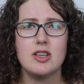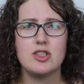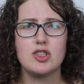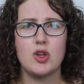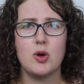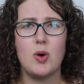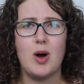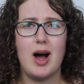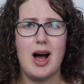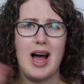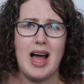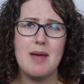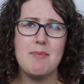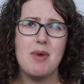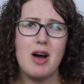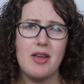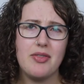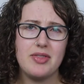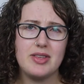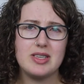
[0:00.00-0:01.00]
So I
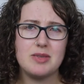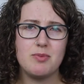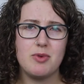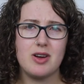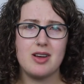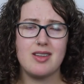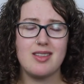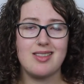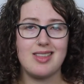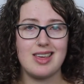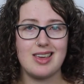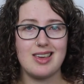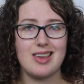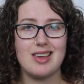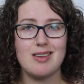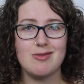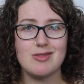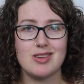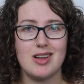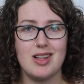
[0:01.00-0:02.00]
bought this book
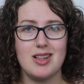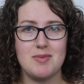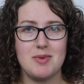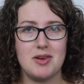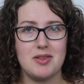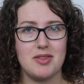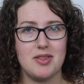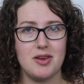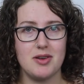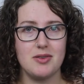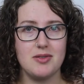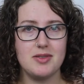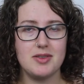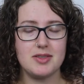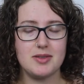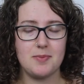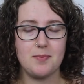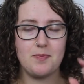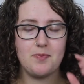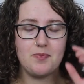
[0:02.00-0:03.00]
thinking it was all about
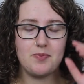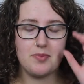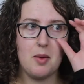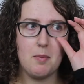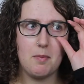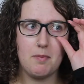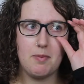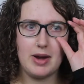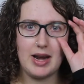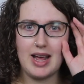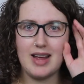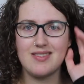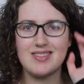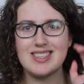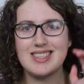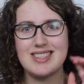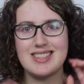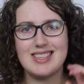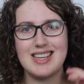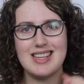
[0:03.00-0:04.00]
those, but I've
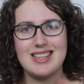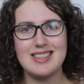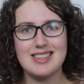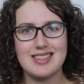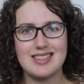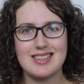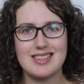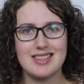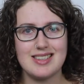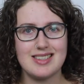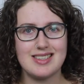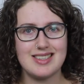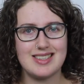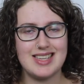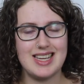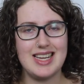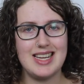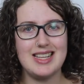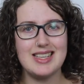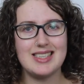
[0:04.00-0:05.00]
since
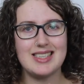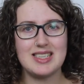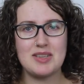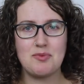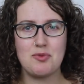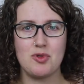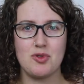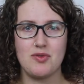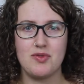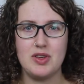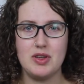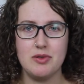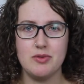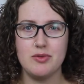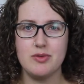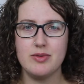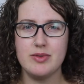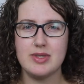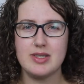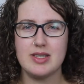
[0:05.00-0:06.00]
seen some
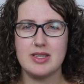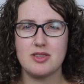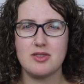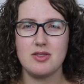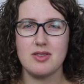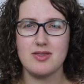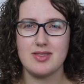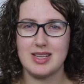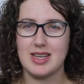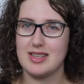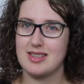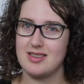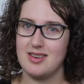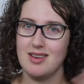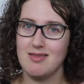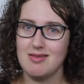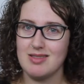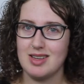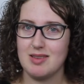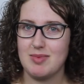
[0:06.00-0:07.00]
reviews that sort of say it's
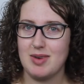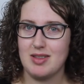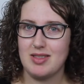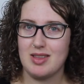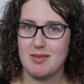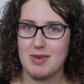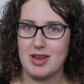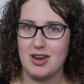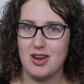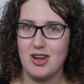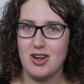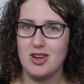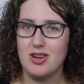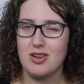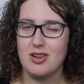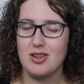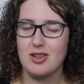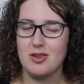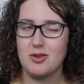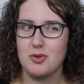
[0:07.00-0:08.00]
not really about them at
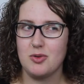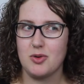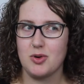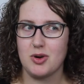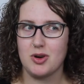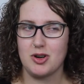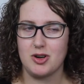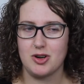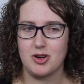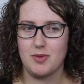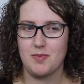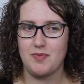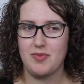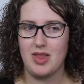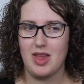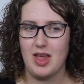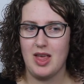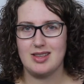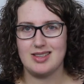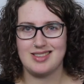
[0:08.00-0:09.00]
all, or
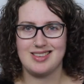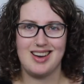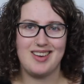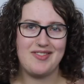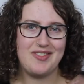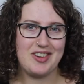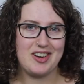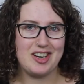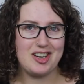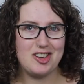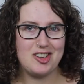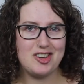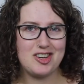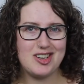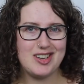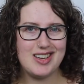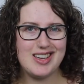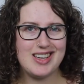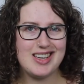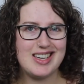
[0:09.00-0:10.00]
it's not very
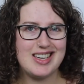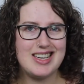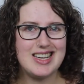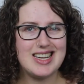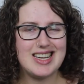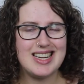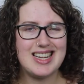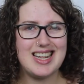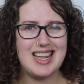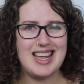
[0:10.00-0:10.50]
good.